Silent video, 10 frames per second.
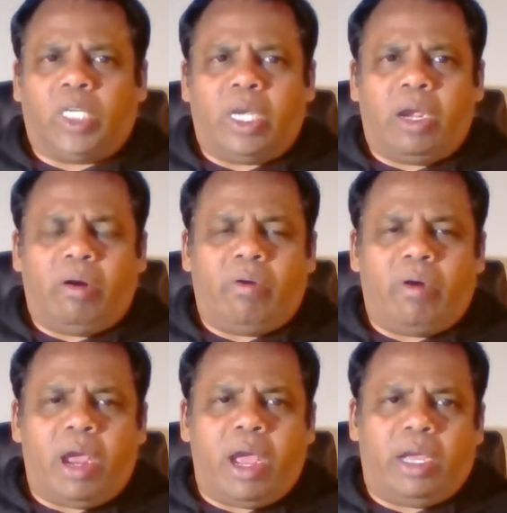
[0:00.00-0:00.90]
All
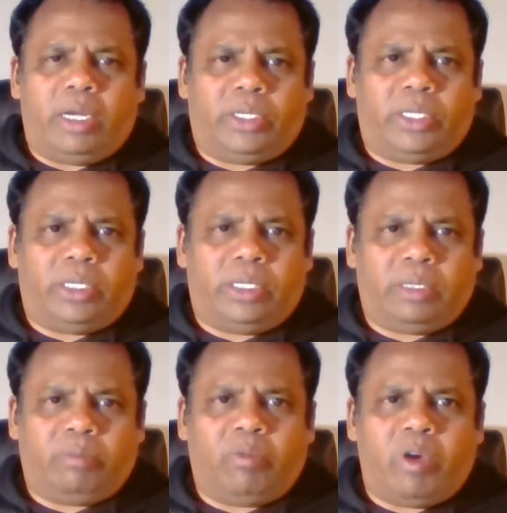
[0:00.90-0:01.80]
right,
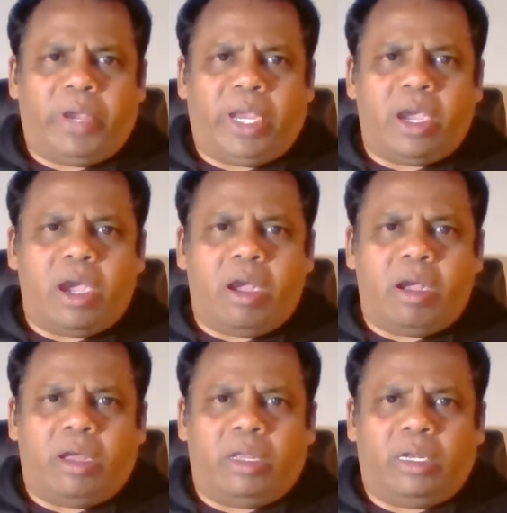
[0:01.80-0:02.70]
moving
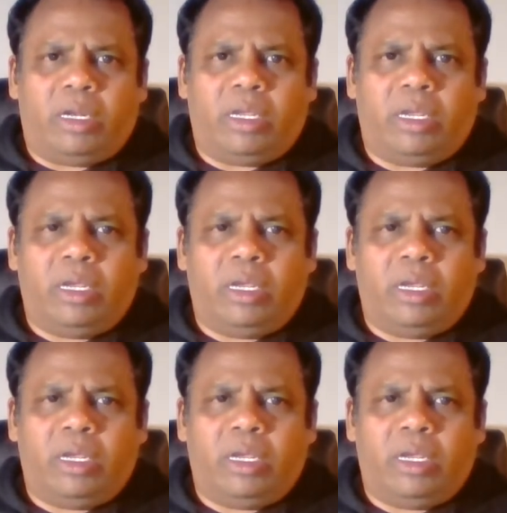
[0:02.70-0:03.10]
on.